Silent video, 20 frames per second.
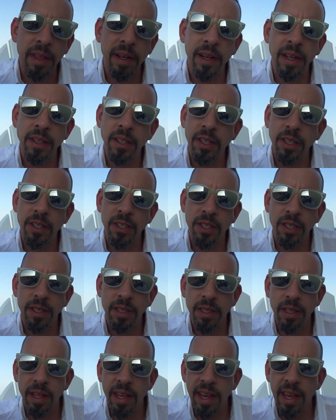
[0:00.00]
Then I touched
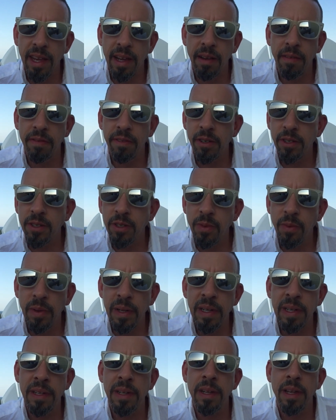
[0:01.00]
his leg, first
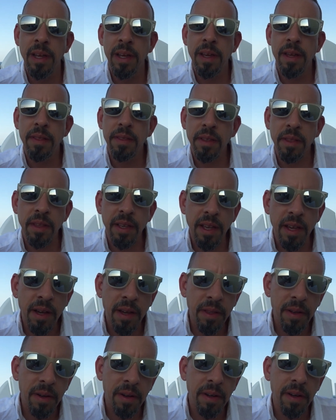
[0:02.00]
one, then the
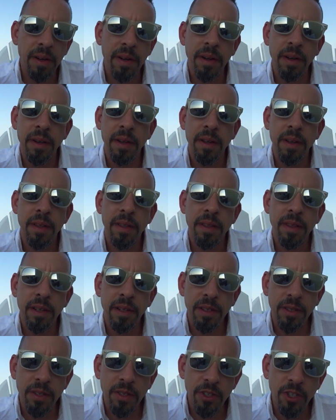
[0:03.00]
other, then
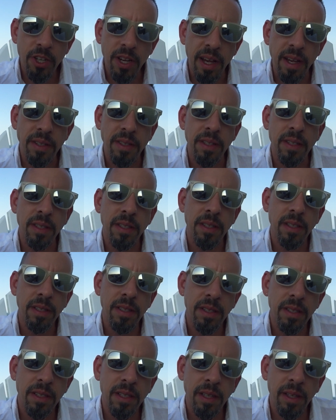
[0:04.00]
his chest,
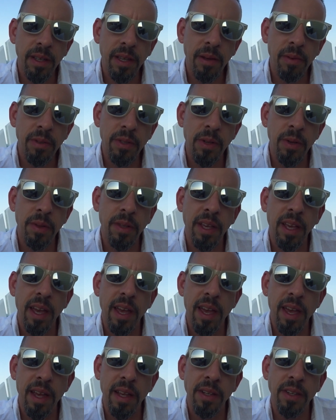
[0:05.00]
until he was only a
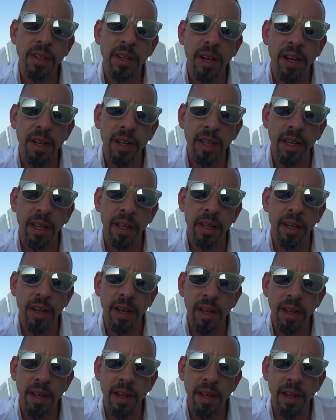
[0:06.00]
head talking.